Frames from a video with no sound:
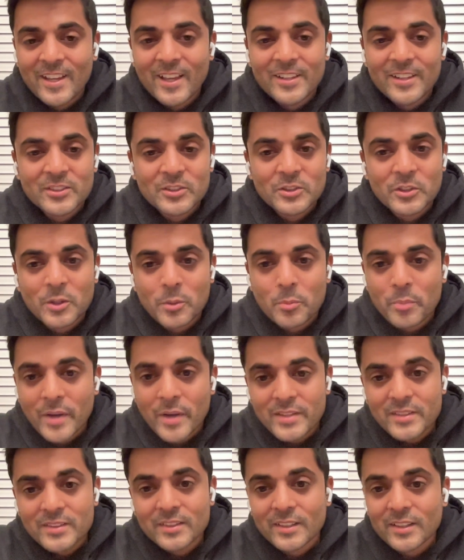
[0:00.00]
And so the
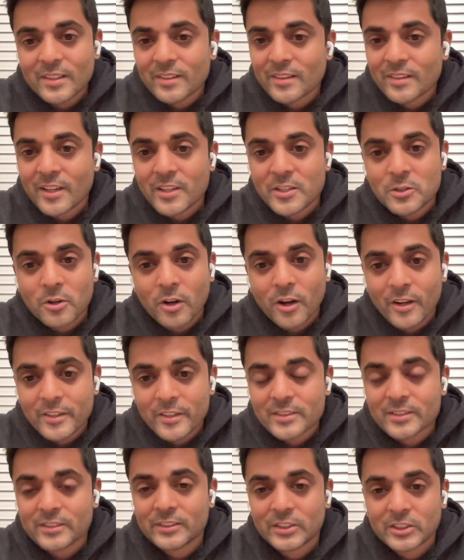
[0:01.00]
best thing that you
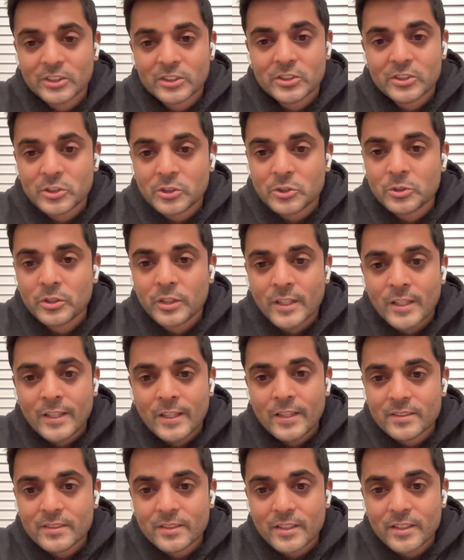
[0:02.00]
honestly could do
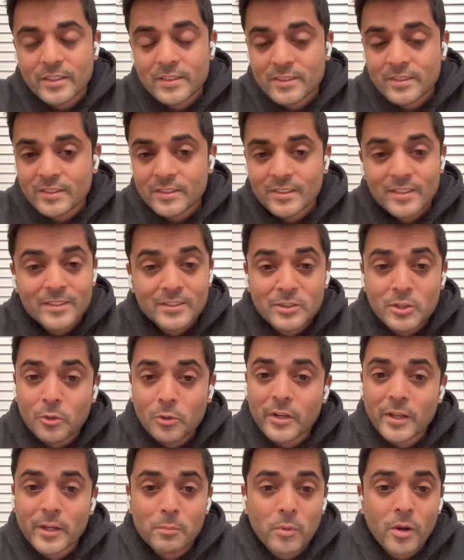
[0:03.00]
is
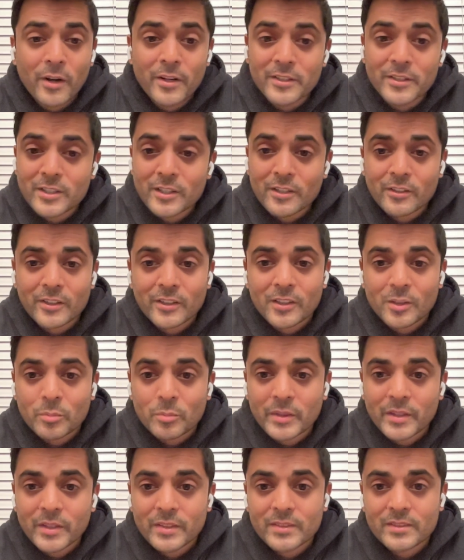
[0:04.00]
donate monetary,
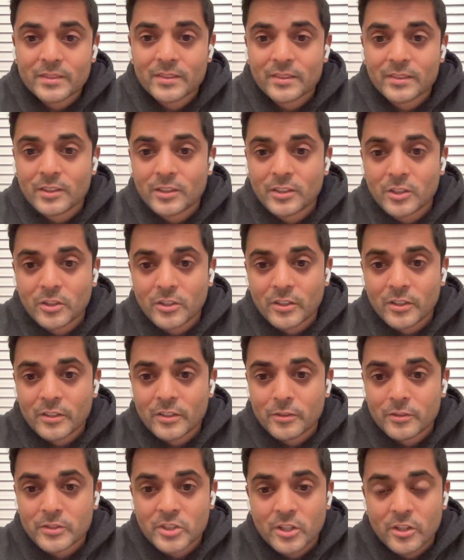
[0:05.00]
because
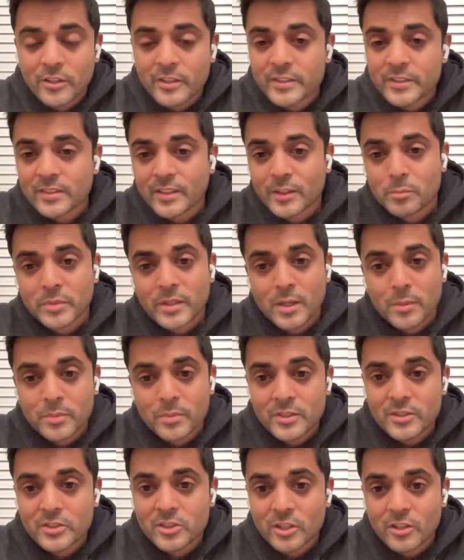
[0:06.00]
charities like
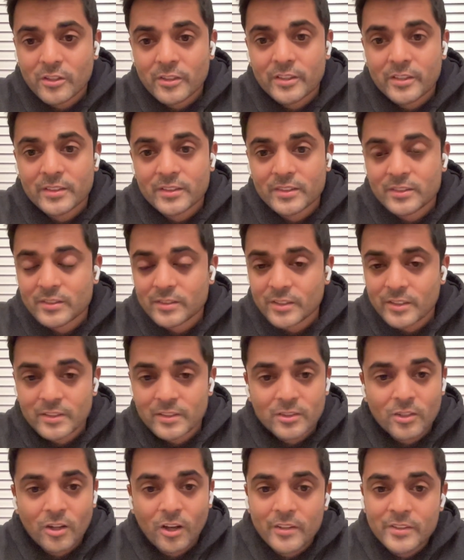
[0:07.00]
BAPS Charities
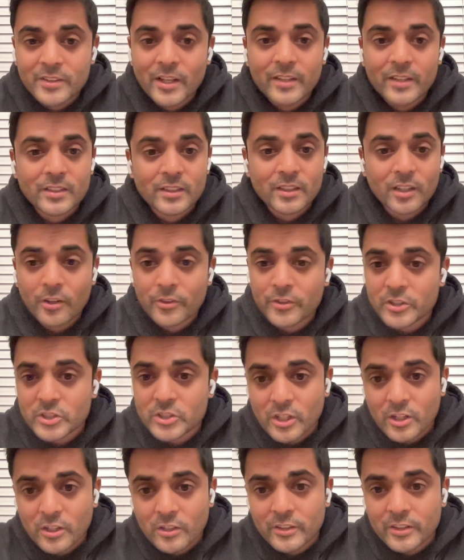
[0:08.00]
is contacting other
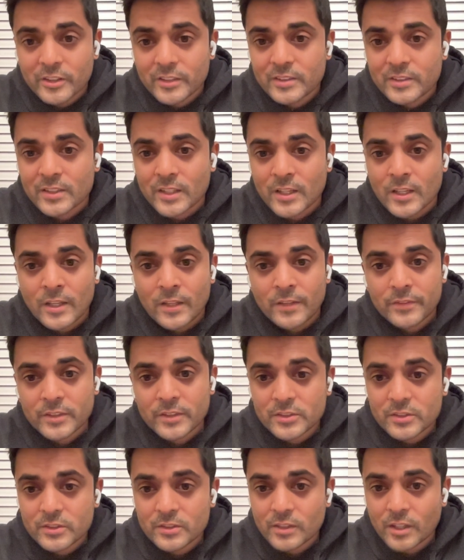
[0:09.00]
charities,
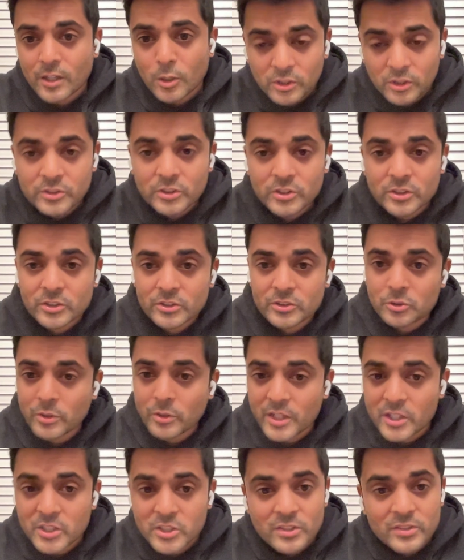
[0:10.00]
these shelters,
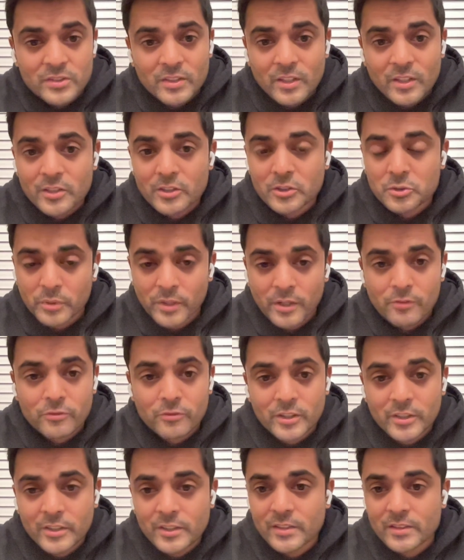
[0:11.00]
donation centers,
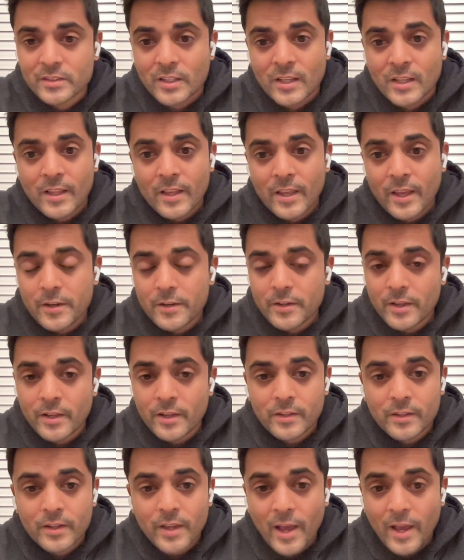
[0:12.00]
whatever it is,
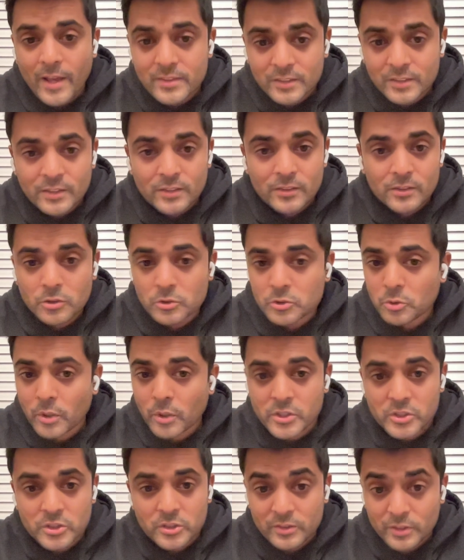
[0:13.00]
and asking those
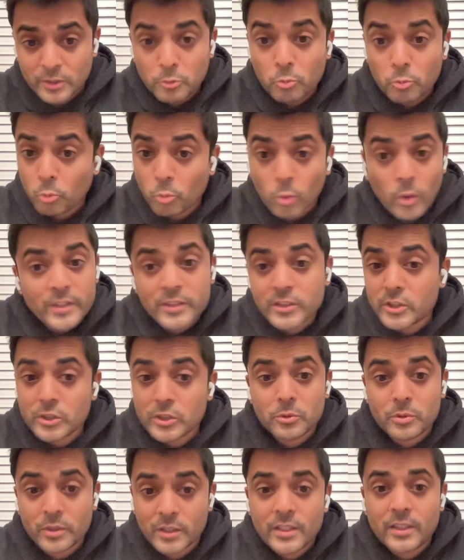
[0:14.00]
questions like, what do
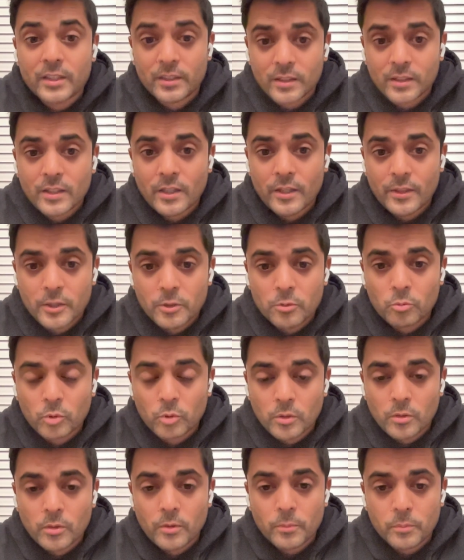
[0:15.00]
you need? And then
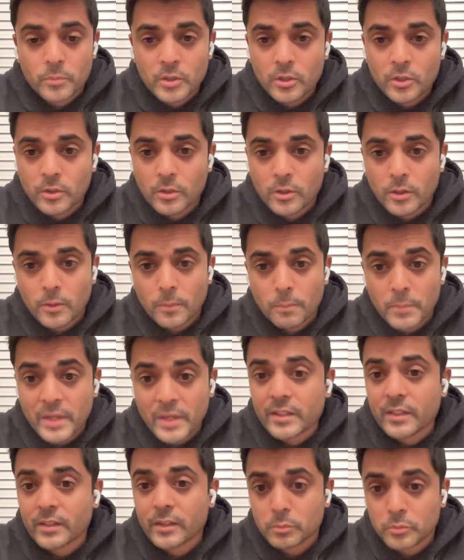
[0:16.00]
we're
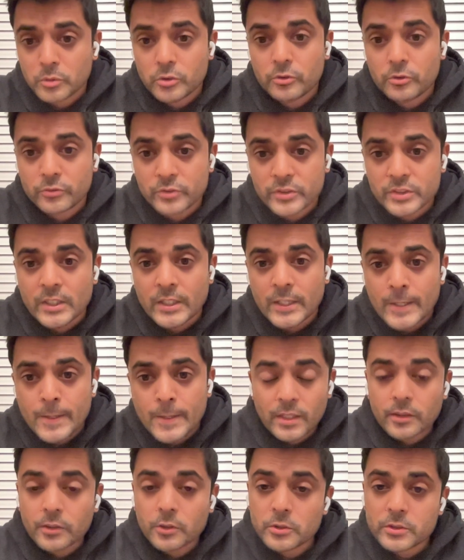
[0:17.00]
making the moves to
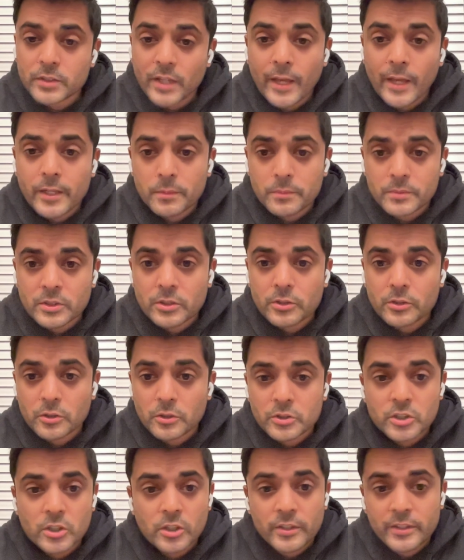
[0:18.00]
get those items to
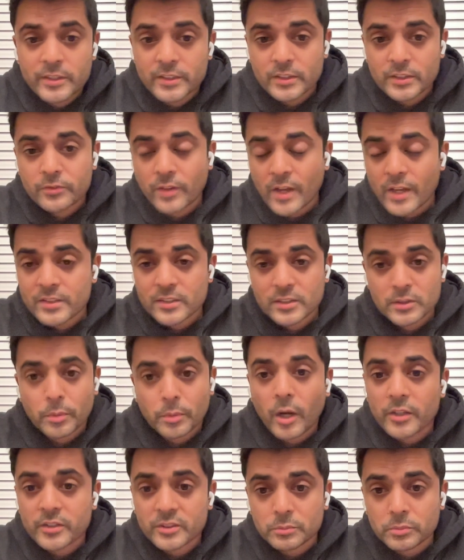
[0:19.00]
those charities as fast as
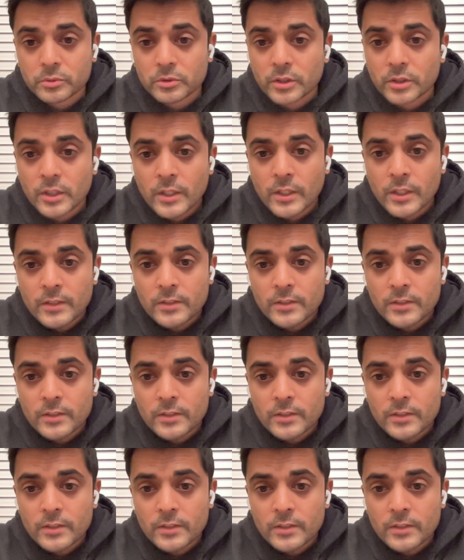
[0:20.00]
possible.